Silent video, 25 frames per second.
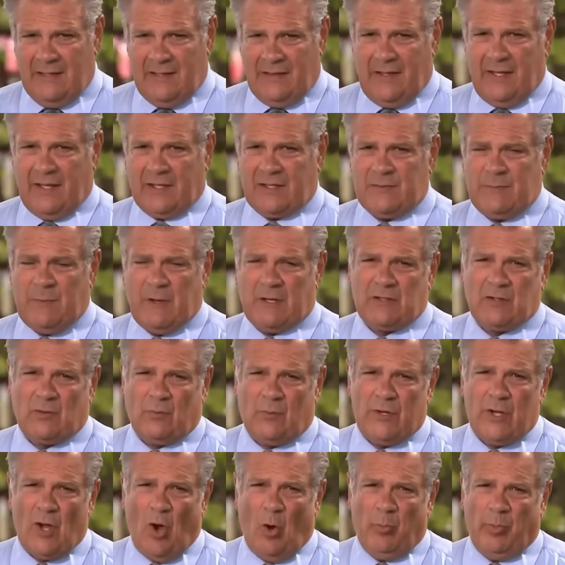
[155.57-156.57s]
They expect to
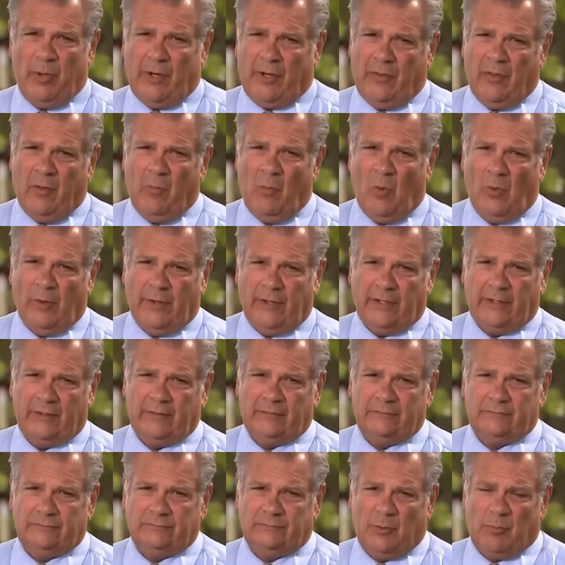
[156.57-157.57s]
reopen in the morning.
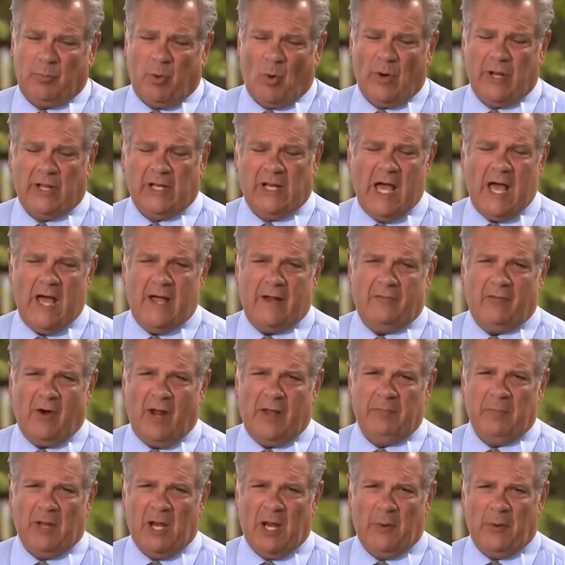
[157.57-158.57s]
Reporting live,
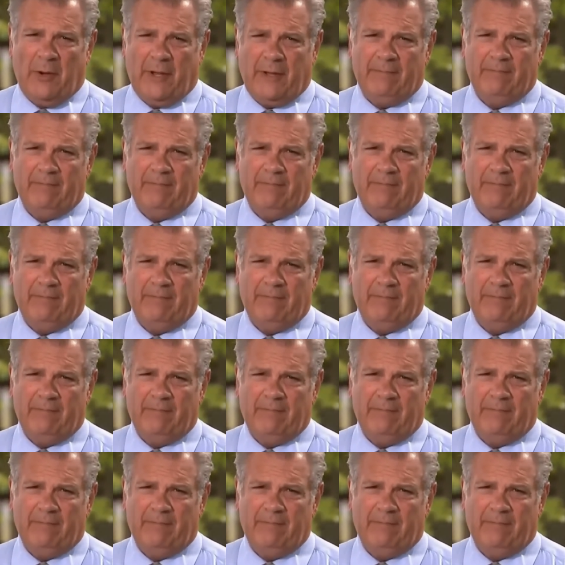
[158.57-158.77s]
Rod Maloney.